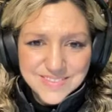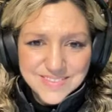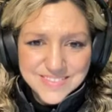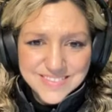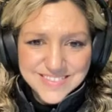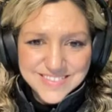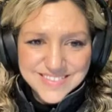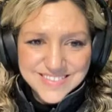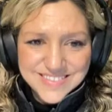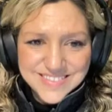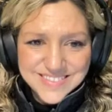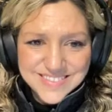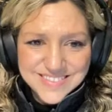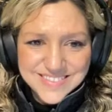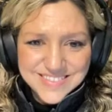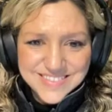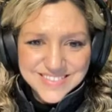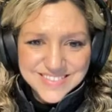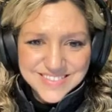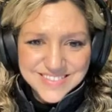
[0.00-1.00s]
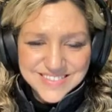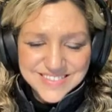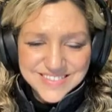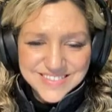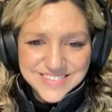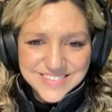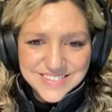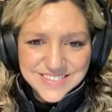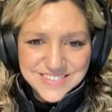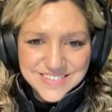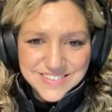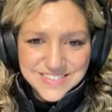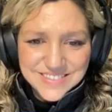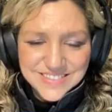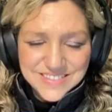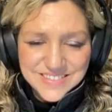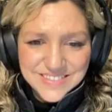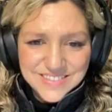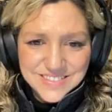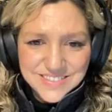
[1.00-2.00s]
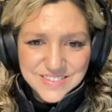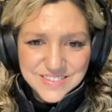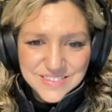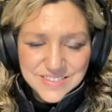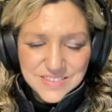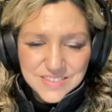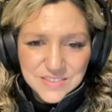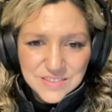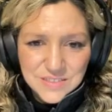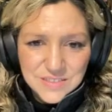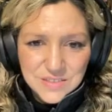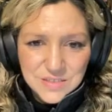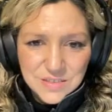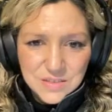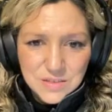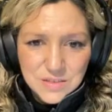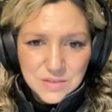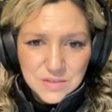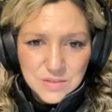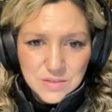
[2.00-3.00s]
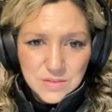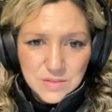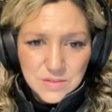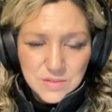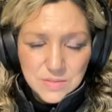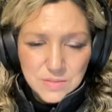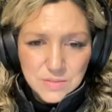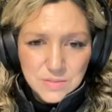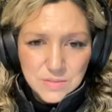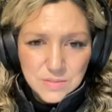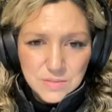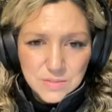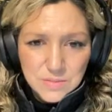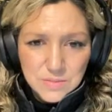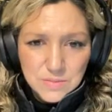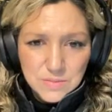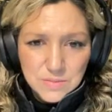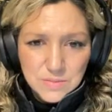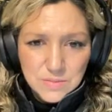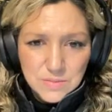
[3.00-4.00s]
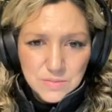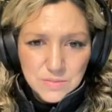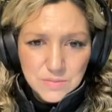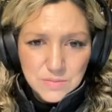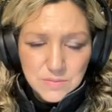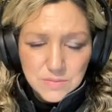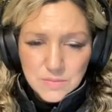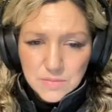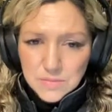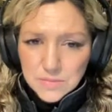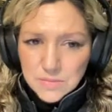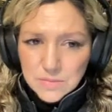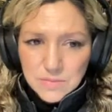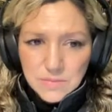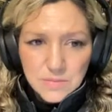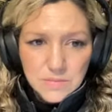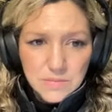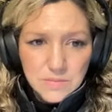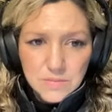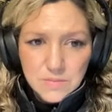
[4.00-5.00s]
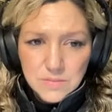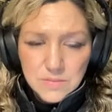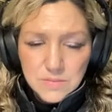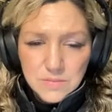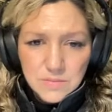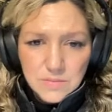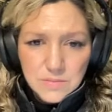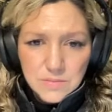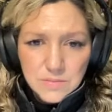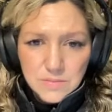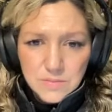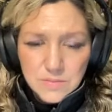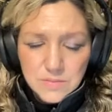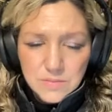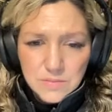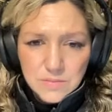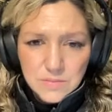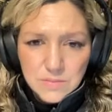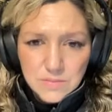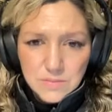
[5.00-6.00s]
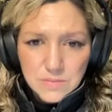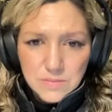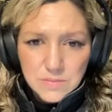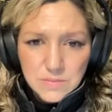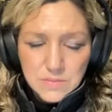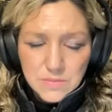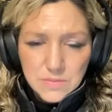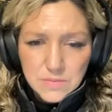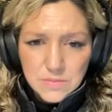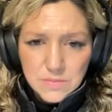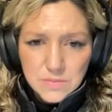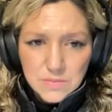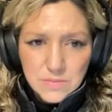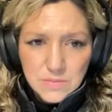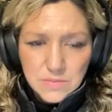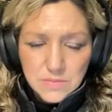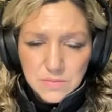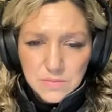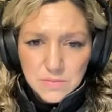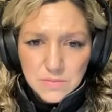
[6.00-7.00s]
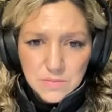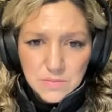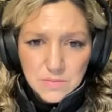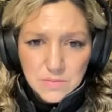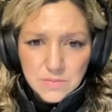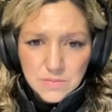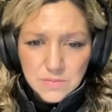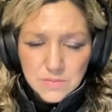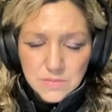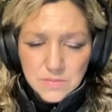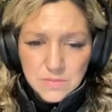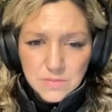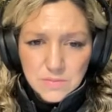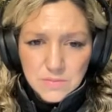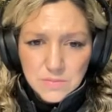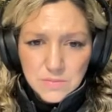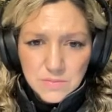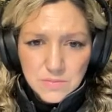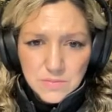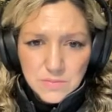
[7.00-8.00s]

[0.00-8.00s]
[no speech]